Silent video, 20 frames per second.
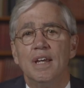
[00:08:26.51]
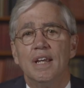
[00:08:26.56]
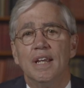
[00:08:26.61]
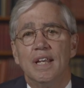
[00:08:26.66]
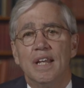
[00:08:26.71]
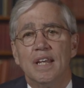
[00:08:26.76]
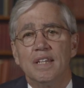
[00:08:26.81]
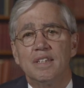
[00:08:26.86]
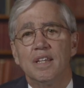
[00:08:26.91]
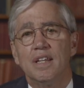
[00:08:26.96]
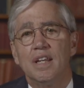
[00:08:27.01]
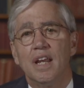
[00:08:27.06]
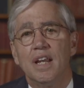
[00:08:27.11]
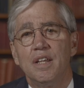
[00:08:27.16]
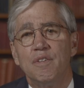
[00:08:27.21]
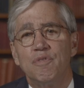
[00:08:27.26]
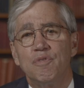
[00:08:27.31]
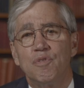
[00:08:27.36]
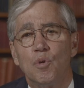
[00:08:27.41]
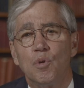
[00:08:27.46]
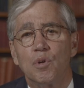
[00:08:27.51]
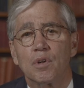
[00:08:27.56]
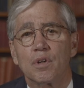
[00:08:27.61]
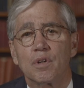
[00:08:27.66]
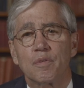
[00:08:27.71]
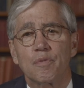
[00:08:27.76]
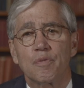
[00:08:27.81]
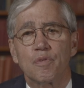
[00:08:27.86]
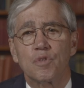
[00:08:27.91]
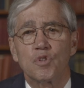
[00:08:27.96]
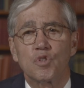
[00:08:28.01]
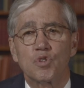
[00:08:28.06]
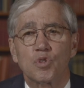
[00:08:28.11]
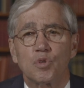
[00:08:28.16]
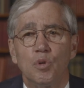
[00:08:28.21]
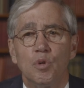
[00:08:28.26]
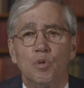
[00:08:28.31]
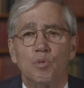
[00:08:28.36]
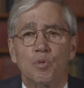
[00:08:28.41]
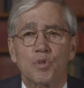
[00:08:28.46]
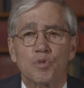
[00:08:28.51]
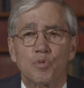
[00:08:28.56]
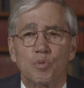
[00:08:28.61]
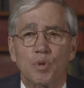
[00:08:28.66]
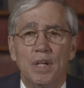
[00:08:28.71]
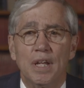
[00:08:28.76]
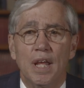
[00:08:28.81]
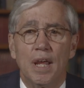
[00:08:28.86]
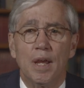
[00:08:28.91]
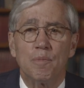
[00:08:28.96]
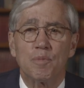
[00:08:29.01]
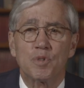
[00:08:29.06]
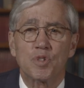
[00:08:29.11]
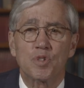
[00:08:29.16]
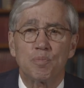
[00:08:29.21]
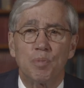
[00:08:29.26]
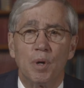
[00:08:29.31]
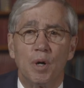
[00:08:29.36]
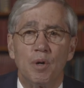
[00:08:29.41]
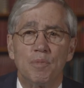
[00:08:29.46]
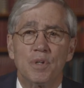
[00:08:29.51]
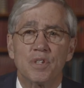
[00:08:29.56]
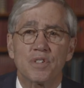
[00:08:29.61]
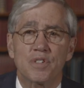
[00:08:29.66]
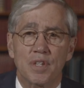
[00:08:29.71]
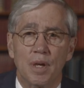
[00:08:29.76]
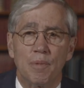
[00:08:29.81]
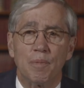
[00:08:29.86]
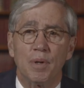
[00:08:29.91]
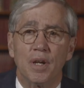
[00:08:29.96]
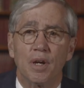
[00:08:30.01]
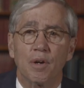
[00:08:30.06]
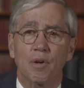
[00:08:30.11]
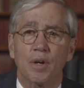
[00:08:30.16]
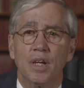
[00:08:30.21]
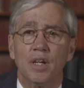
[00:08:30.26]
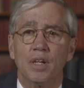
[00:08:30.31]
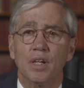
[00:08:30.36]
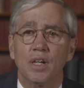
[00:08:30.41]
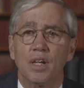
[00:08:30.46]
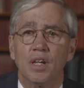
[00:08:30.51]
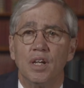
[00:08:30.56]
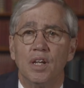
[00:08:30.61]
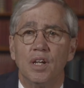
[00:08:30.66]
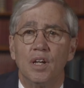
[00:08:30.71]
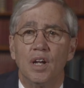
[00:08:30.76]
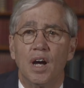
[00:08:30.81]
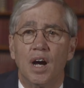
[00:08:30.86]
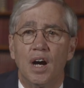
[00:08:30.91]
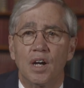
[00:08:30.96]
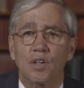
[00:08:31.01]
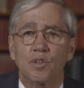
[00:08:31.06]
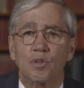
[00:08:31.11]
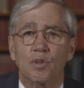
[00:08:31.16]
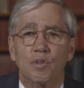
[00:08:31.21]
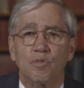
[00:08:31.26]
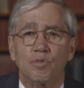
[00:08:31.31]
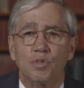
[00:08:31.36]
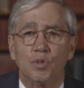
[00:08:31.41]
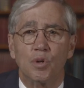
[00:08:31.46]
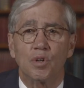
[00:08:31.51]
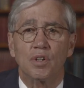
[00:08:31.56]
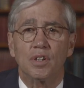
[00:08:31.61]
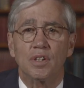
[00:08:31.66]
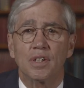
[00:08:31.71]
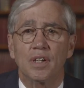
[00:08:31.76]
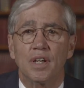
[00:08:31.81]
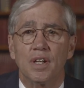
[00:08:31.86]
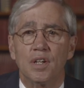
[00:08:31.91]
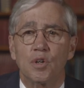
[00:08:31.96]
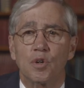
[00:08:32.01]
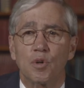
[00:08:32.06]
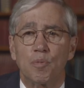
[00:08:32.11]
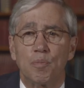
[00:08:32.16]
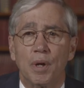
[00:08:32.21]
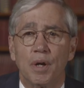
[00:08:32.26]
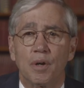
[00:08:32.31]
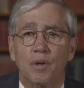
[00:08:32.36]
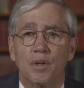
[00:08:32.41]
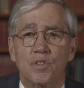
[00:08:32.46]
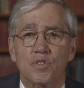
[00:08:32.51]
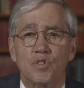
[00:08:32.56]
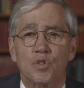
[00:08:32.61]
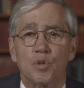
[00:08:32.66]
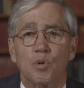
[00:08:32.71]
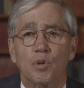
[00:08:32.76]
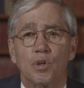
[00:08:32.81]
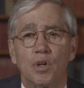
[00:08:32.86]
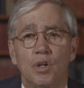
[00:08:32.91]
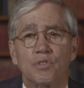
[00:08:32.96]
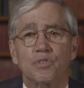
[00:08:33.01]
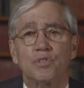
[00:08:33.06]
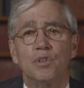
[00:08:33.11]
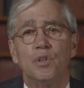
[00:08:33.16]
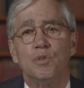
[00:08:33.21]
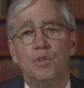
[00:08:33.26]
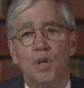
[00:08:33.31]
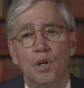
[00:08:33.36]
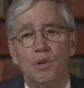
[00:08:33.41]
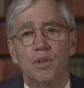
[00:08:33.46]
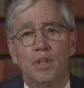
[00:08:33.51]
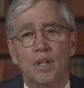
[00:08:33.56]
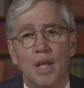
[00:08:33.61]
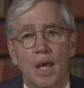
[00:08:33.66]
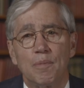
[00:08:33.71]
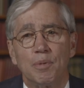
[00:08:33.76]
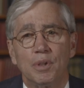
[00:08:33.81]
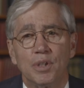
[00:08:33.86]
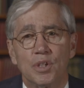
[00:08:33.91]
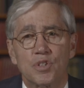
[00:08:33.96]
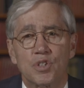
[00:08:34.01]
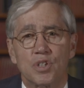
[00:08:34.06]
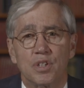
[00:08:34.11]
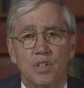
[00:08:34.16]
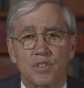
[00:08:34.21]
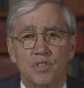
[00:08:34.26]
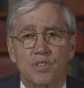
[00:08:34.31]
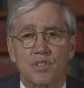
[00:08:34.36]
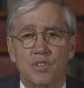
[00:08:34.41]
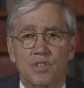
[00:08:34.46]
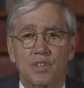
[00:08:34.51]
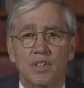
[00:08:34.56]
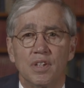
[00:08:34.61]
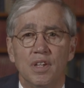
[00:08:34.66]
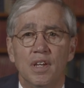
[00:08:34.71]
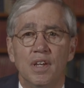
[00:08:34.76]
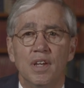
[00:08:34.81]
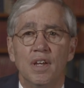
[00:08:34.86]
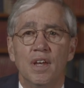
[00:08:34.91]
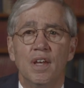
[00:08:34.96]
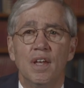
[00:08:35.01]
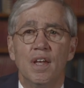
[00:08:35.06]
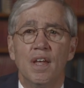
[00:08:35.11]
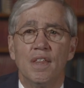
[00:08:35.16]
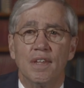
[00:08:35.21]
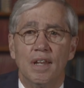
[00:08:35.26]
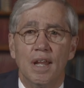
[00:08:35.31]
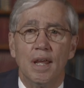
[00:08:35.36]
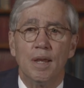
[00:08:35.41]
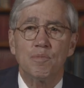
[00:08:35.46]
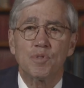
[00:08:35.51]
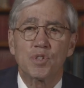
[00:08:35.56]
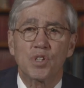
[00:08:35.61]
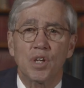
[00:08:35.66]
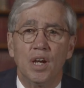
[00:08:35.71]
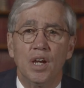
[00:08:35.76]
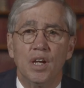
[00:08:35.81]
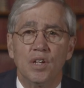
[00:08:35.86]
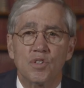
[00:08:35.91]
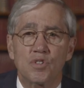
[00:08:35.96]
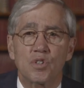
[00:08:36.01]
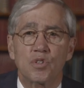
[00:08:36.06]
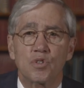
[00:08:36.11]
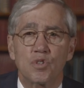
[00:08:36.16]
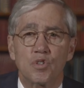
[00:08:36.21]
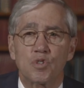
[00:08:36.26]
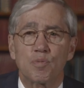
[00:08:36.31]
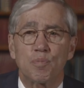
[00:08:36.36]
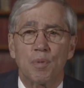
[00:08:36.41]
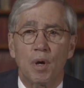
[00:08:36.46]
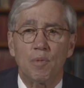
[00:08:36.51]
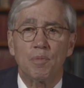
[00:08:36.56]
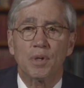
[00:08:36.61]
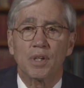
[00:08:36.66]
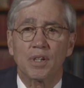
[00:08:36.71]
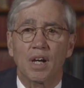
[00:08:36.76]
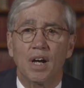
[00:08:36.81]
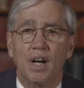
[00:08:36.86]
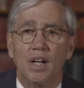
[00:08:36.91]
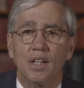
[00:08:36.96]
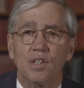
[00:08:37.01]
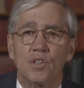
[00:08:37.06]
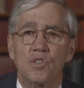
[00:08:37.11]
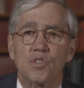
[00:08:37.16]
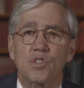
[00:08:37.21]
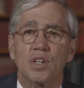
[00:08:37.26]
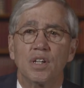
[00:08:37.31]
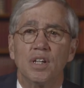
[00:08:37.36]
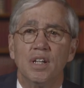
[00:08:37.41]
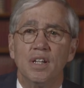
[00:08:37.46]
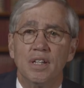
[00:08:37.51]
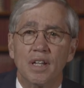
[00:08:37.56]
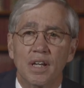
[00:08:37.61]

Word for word: In 1884, the school was renamed Spelman Seminary in honor of Laura and her parents, who were also noted abolitionists. The name changed to Spelman College in